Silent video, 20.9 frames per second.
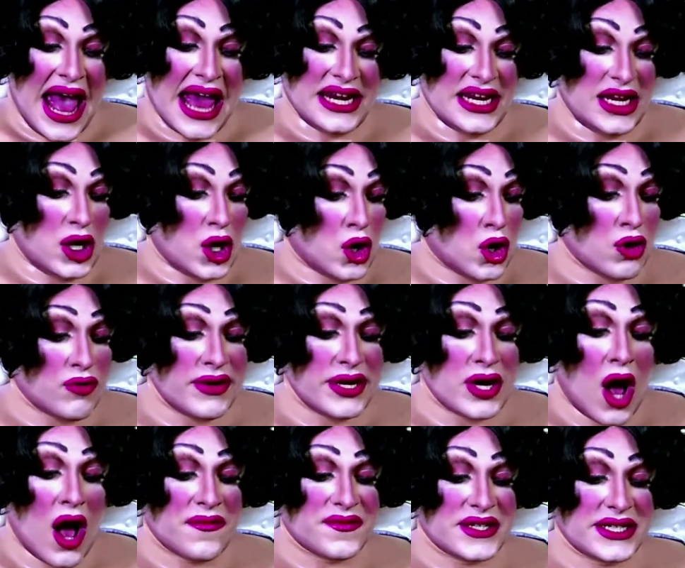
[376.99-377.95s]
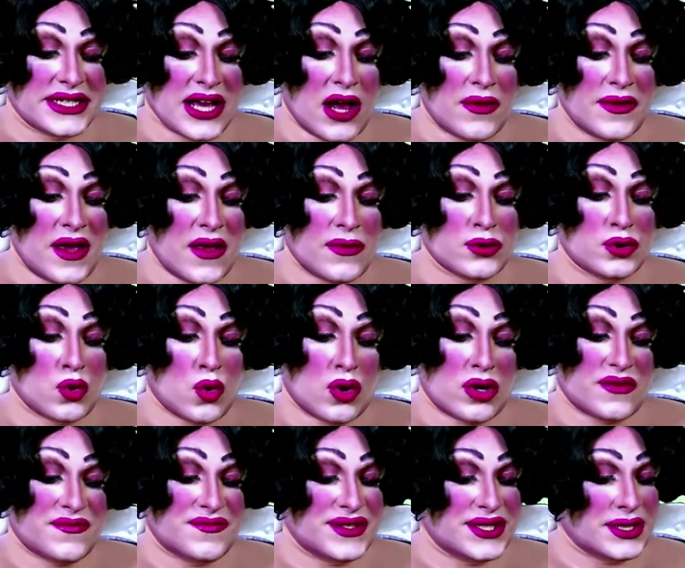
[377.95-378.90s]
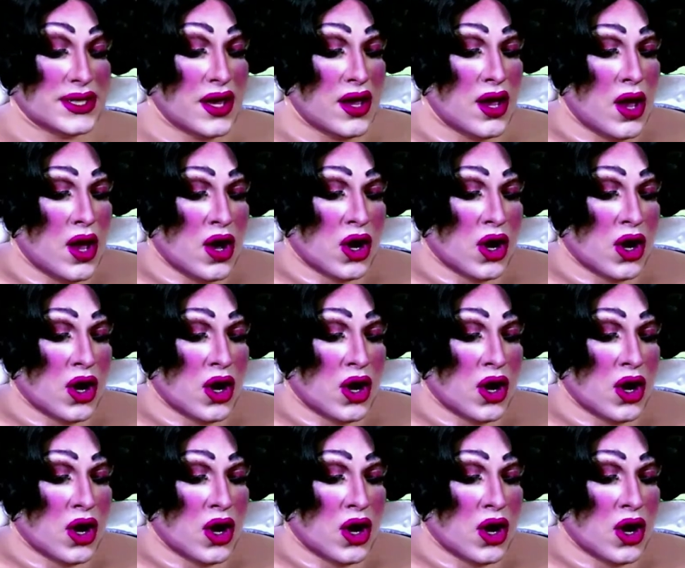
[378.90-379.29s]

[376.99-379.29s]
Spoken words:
and he hurried off to tell the other dwarves.